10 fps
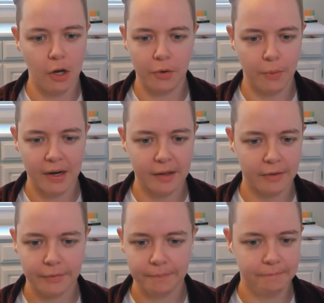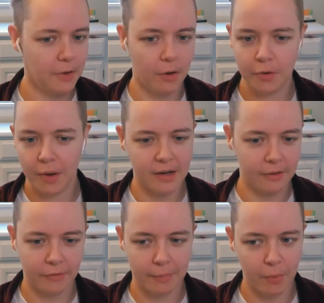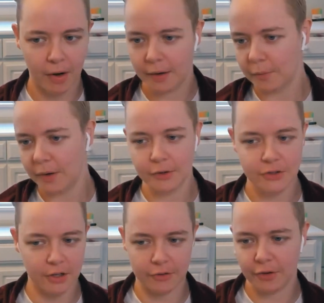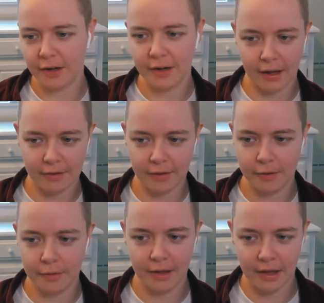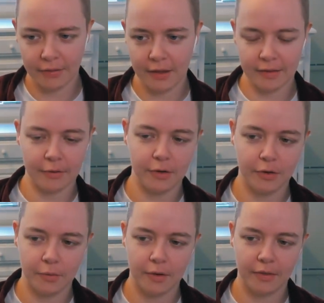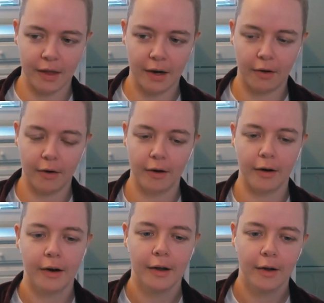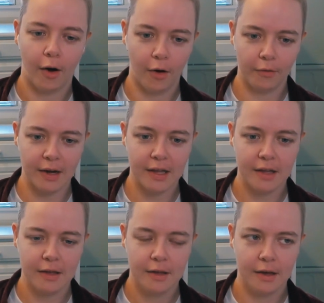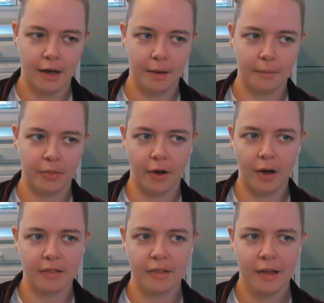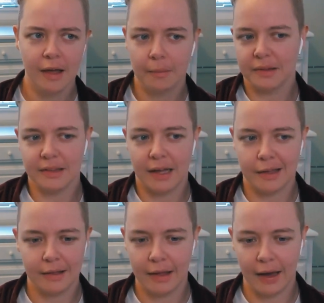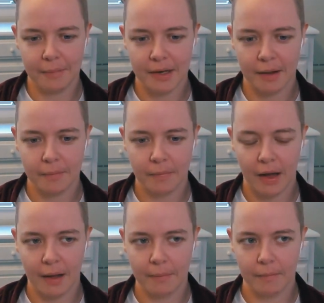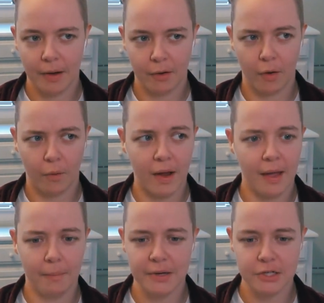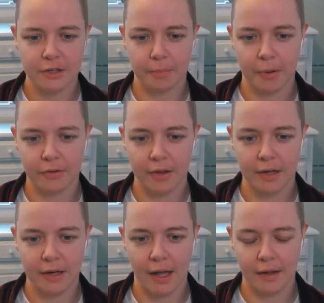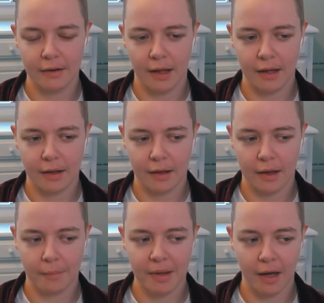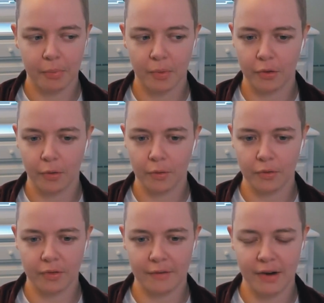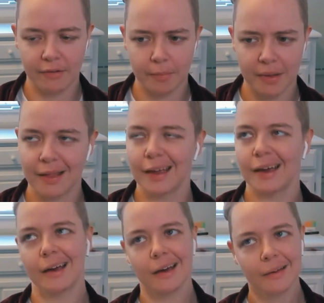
no new ideas, no new ideas. February. We are just trying to execute and get things out the door that are already um, thoughts. But like, yeah, I mean, I'm I'm a quite ambitious person, and like coming up with goals. I've never been like, ugh,